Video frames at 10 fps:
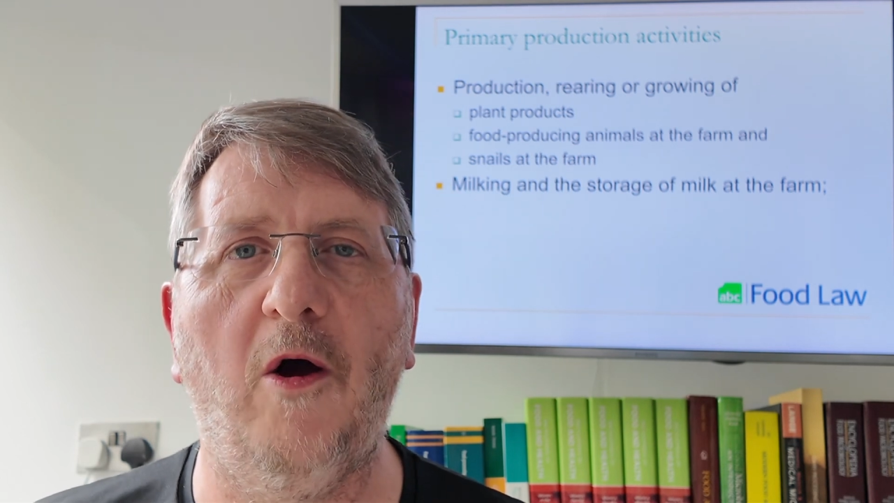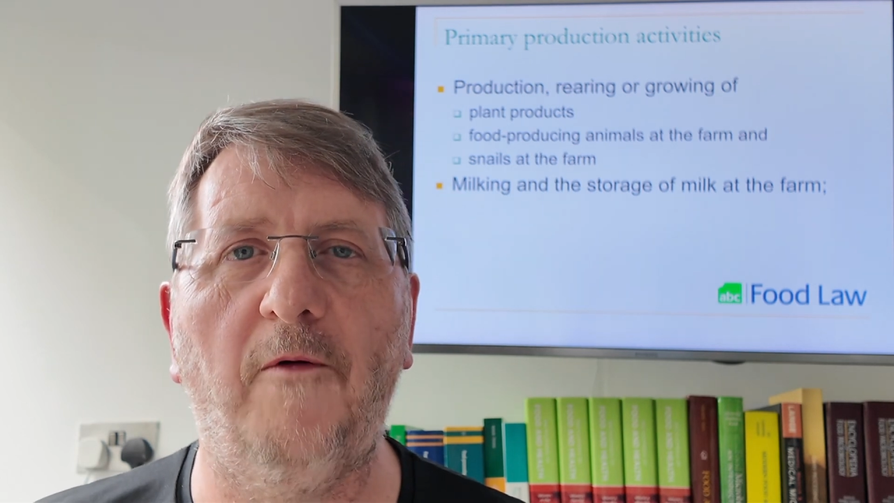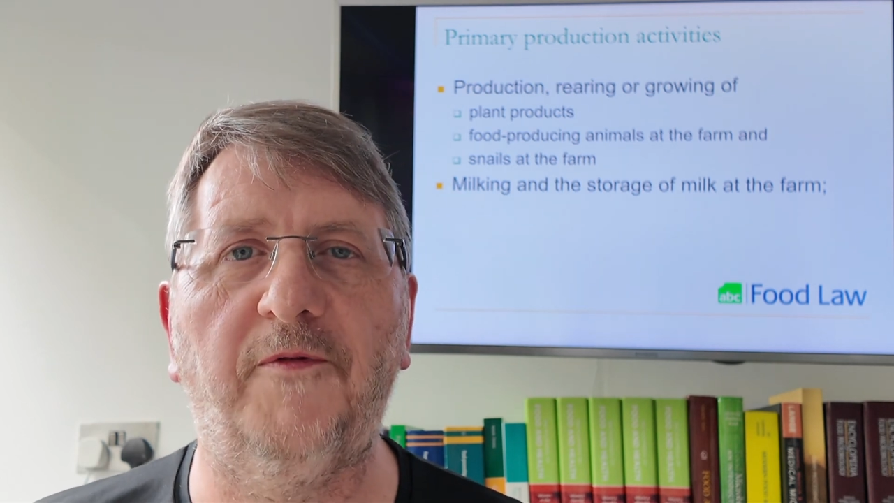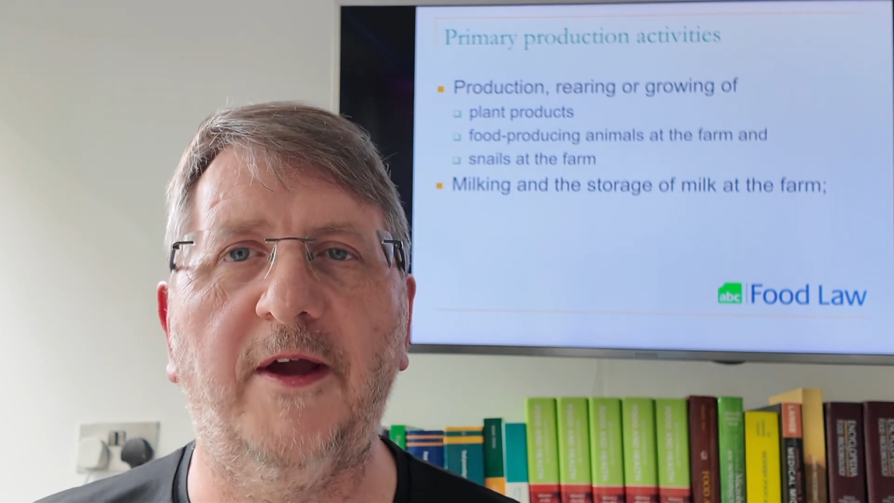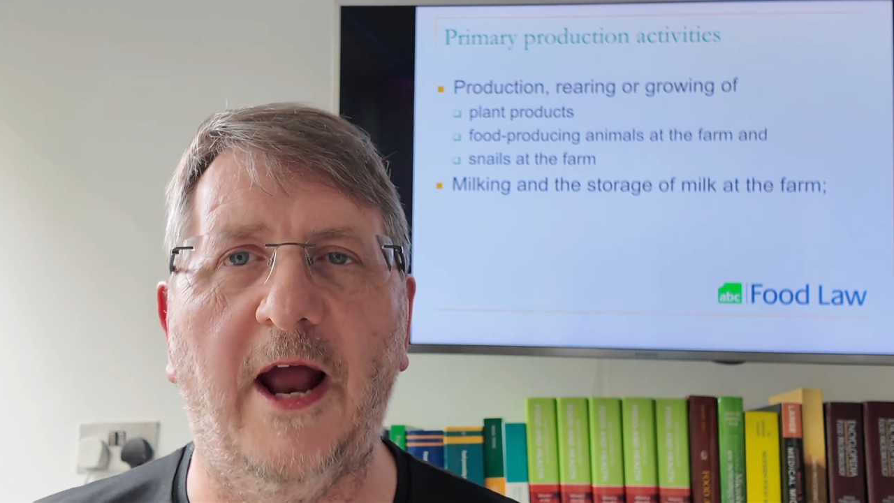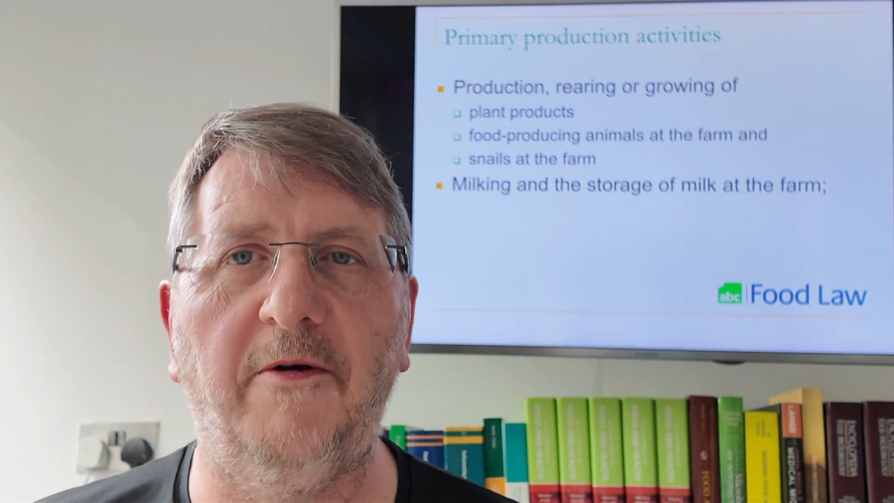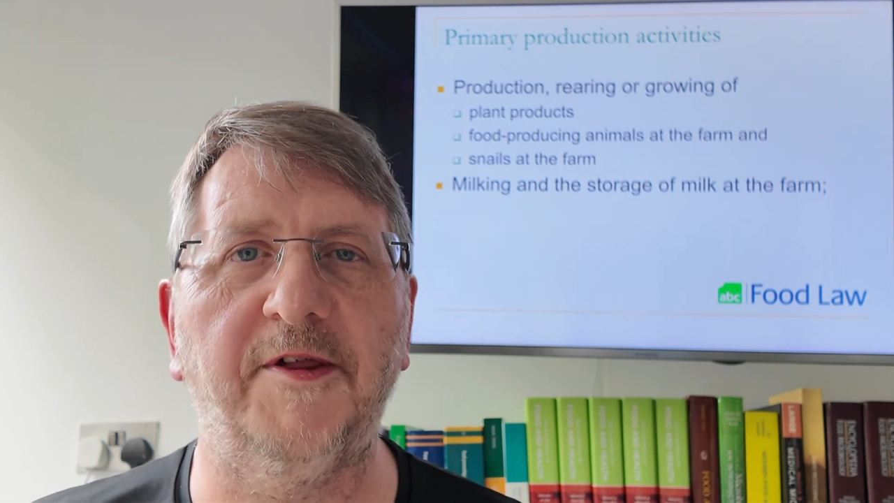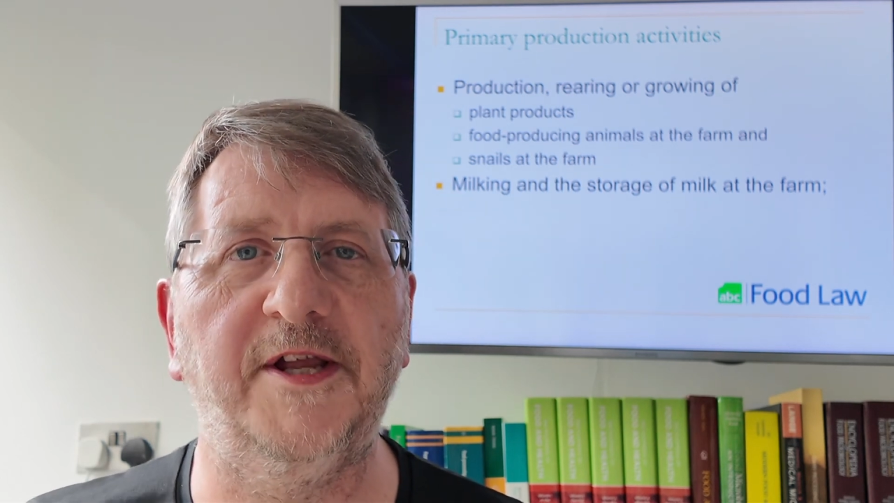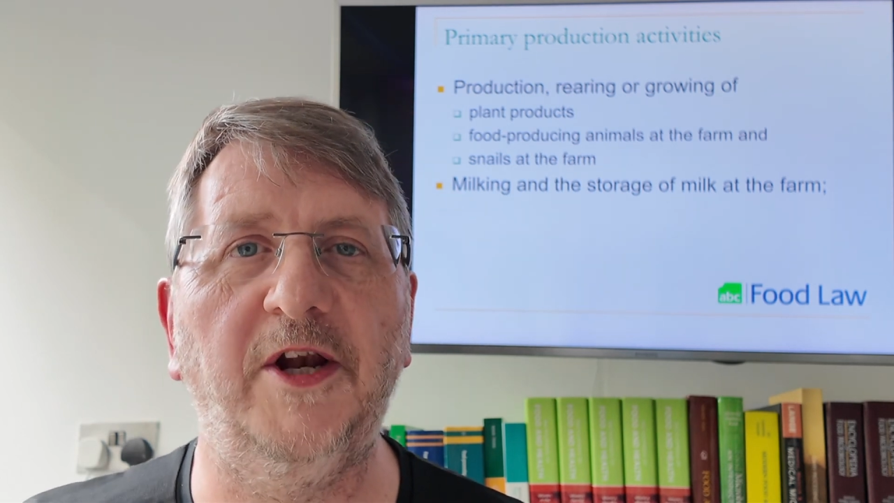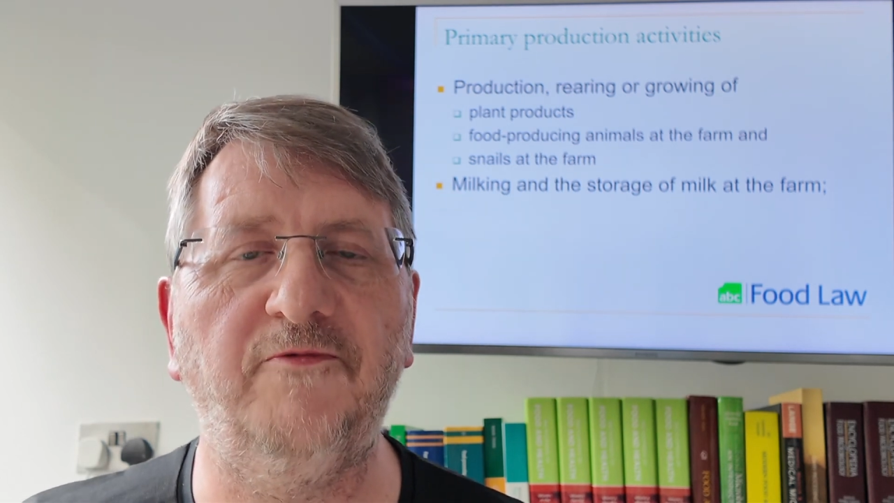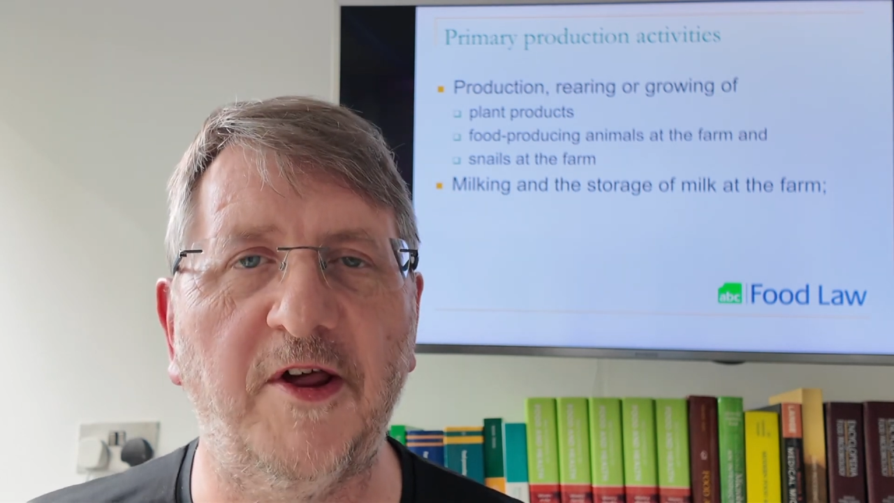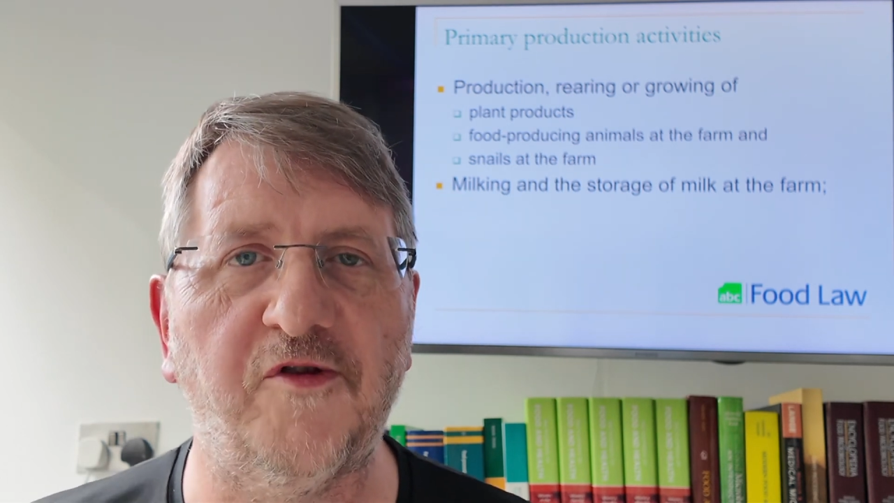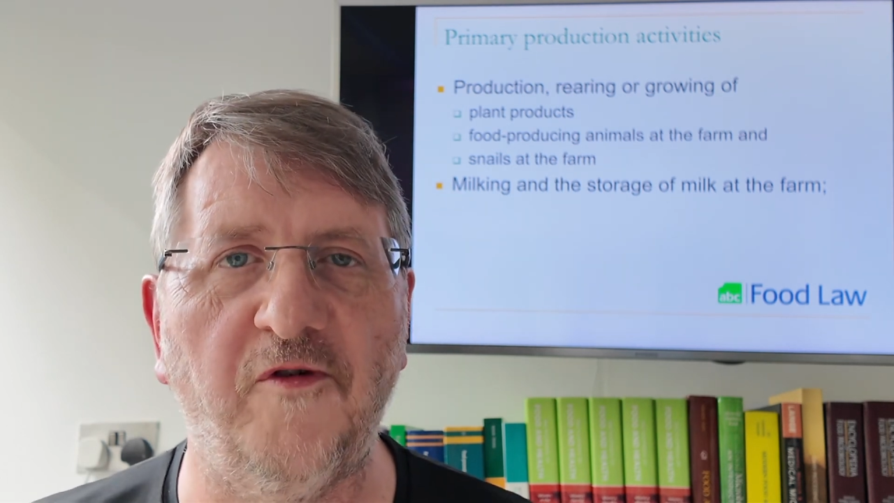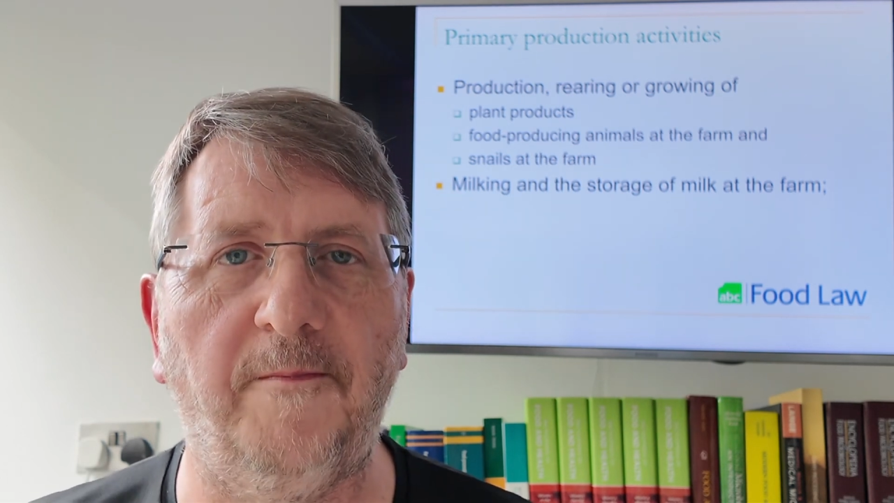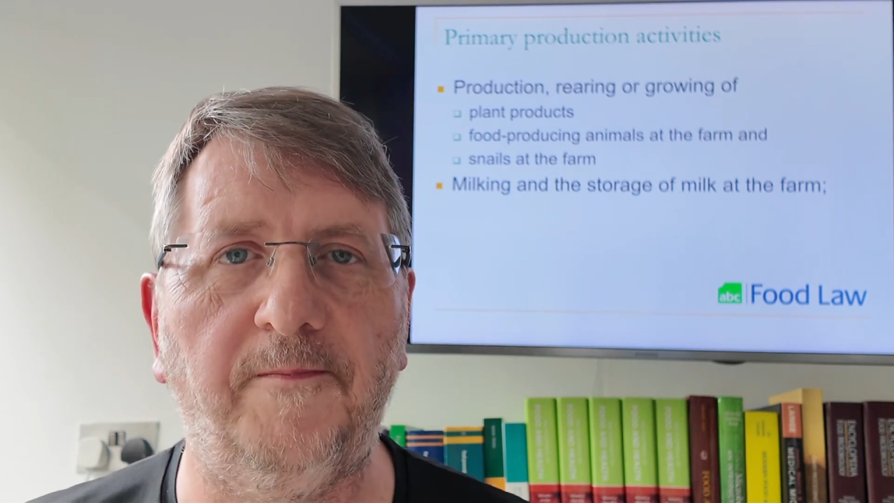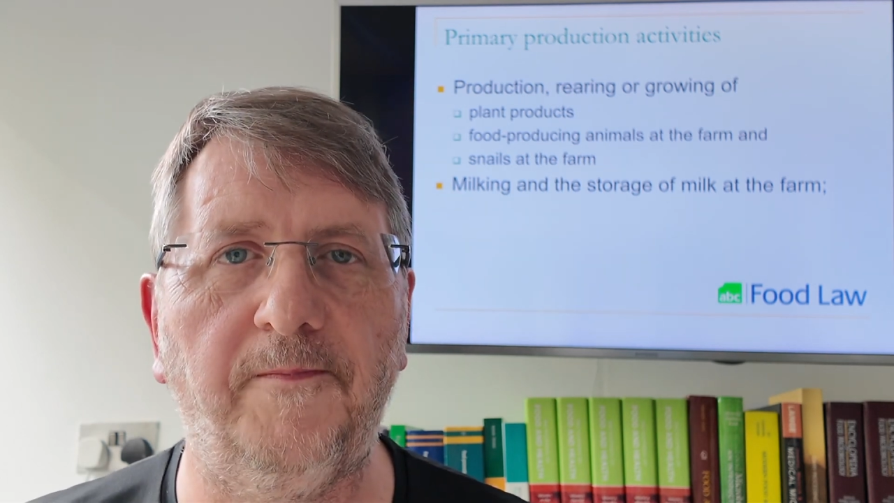of carrots in a restaurant.